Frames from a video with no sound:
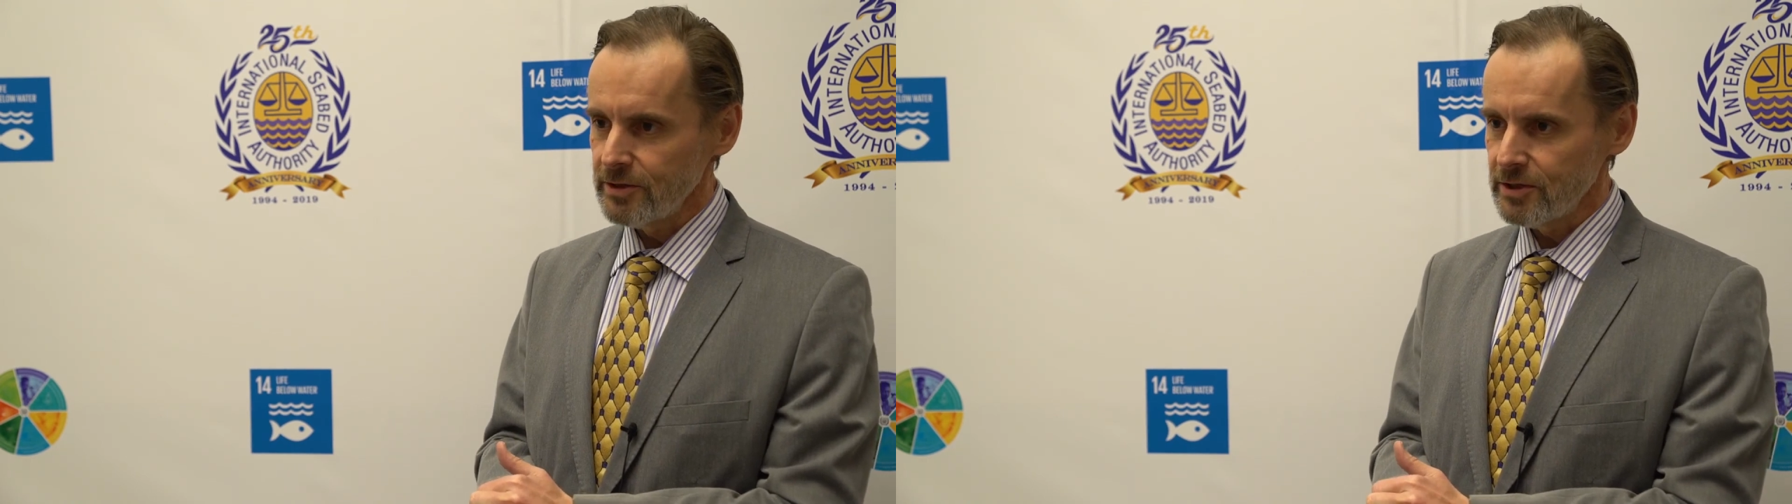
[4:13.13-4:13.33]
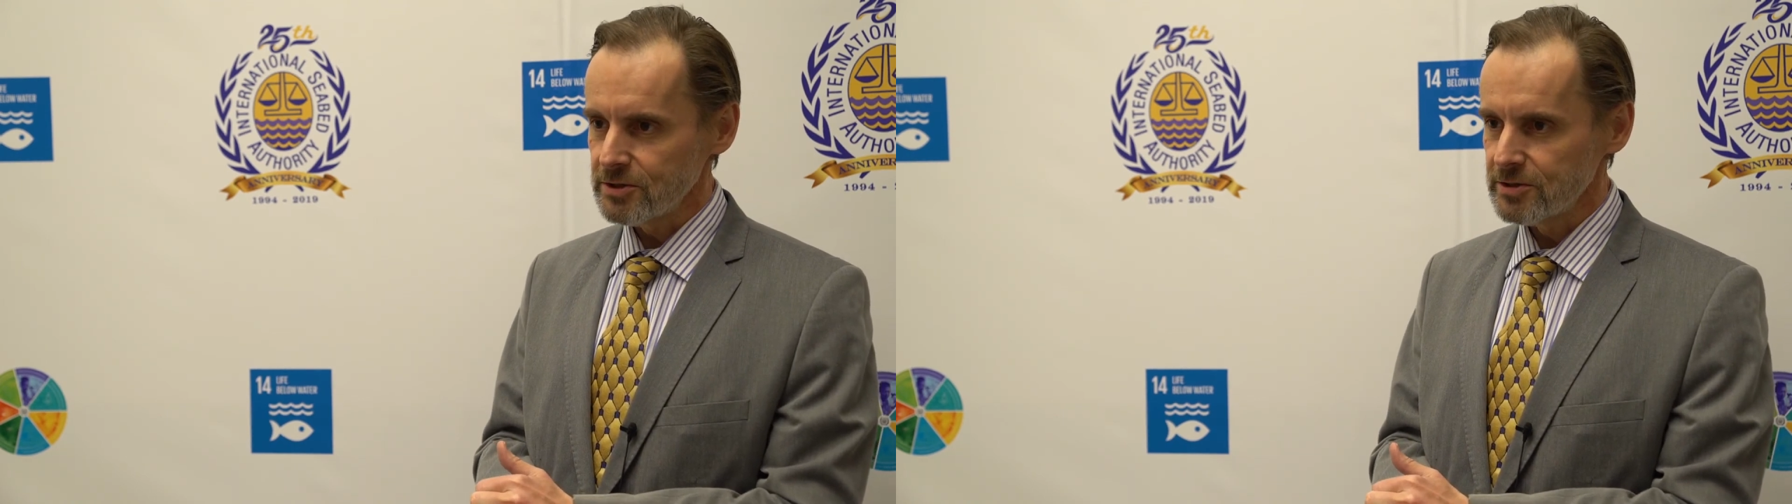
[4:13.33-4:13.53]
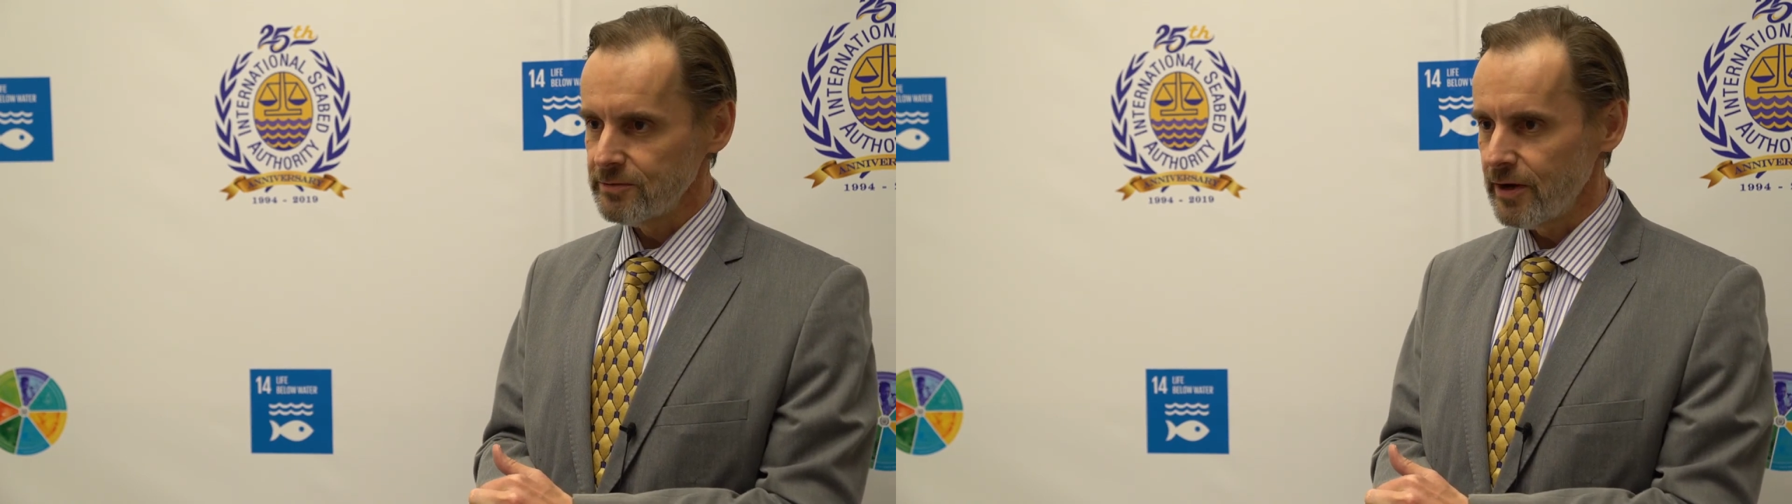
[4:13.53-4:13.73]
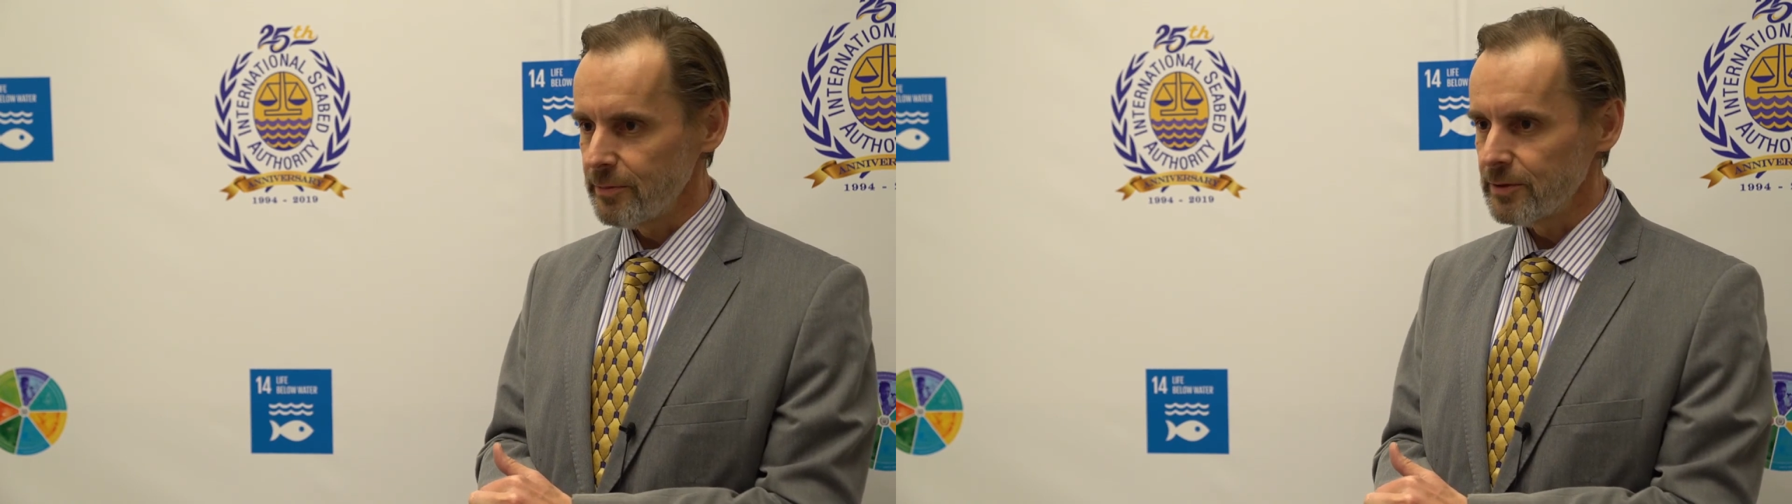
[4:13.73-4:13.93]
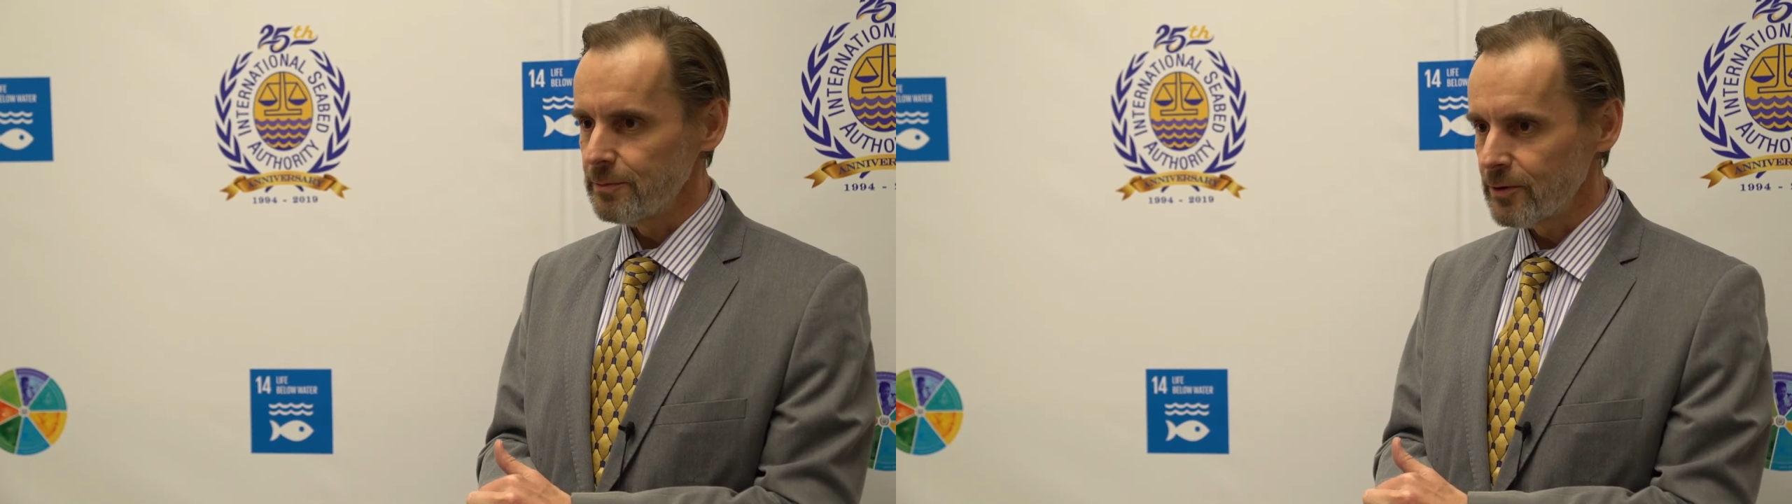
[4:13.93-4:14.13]
Nations
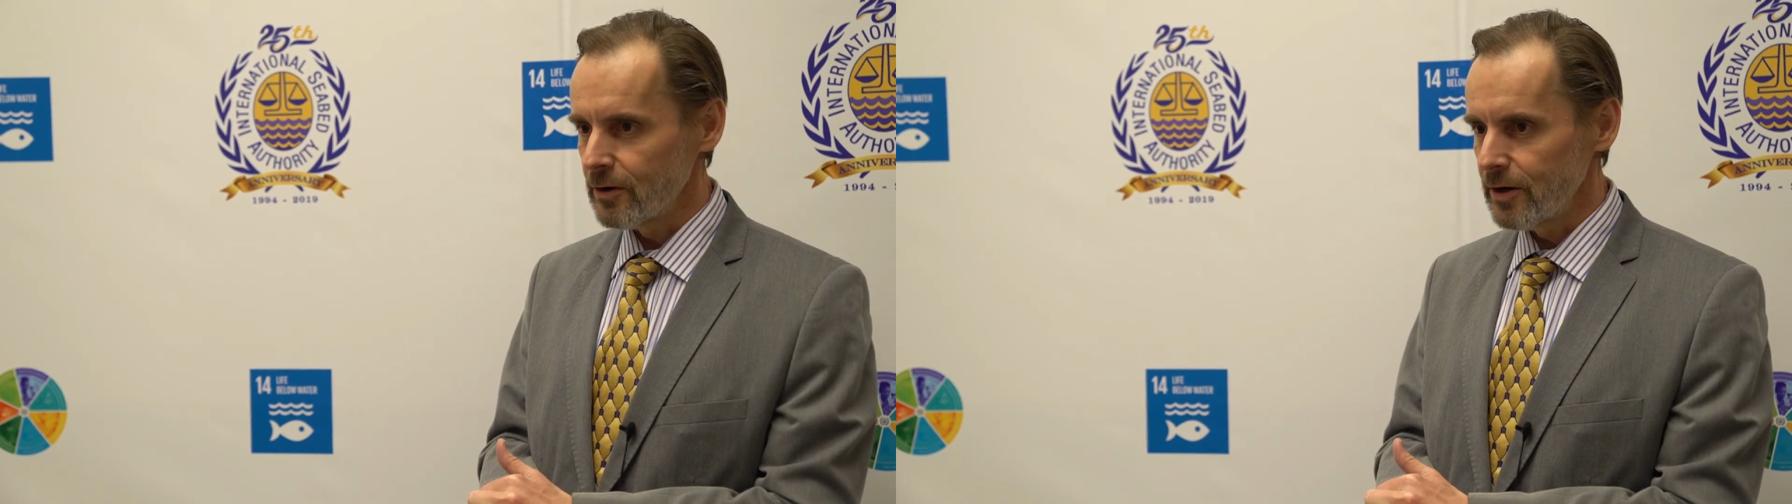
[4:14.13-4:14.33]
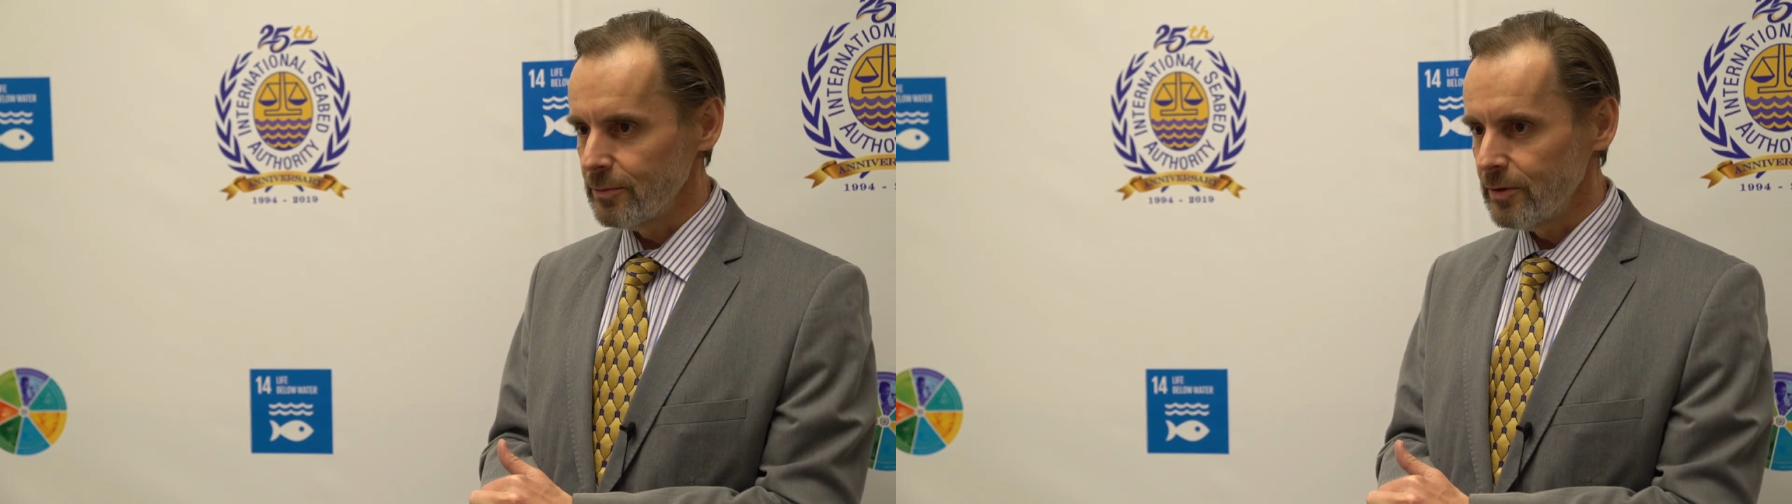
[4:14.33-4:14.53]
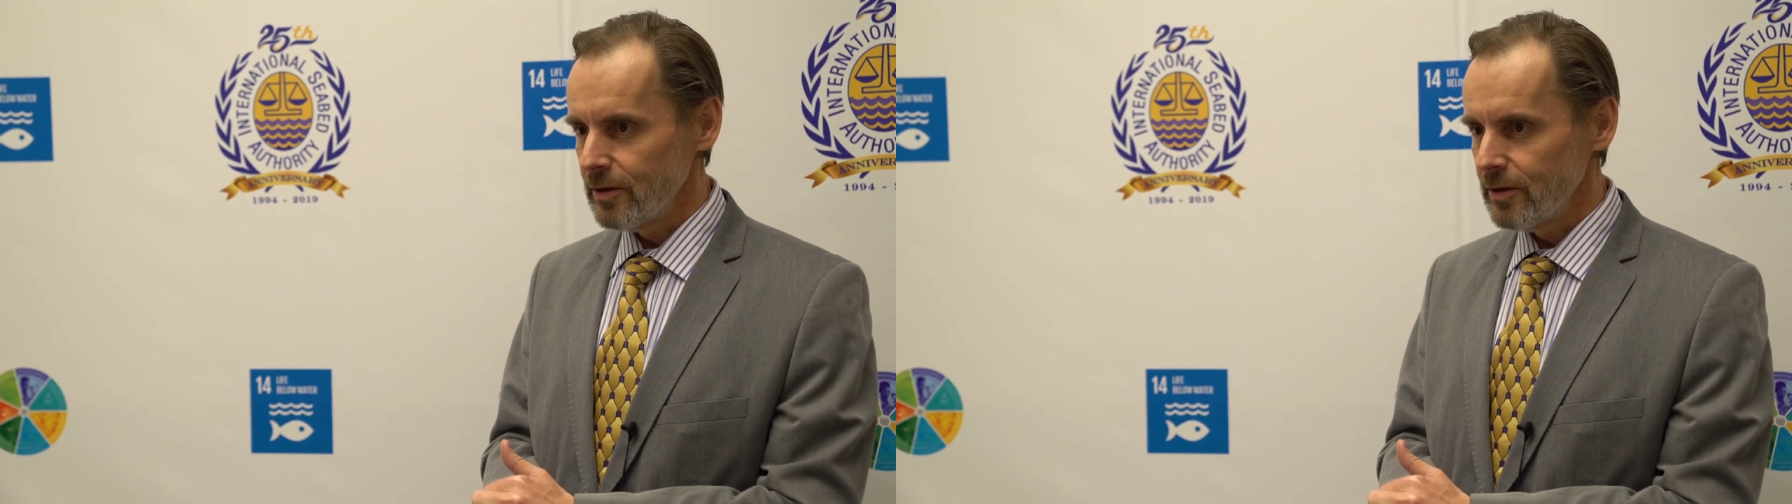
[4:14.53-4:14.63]
Environmental Programme.